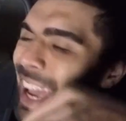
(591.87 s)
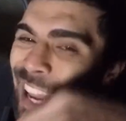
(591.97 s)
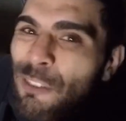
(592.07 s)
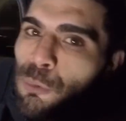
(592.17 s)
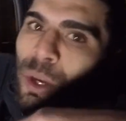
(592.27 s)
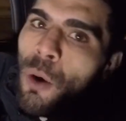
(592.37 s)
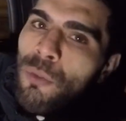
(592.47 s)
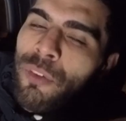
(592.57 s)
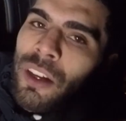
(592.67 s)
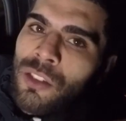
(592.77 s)
if we
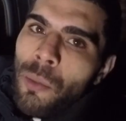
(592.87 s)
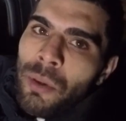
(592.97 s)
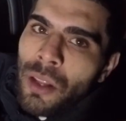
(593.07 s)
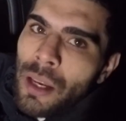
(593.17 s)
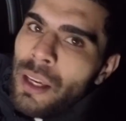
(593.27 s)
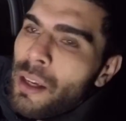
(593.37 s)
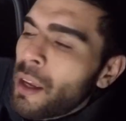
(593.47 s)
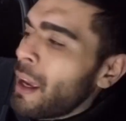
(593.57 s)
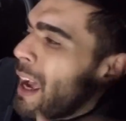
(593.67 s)
don't fix up in the league,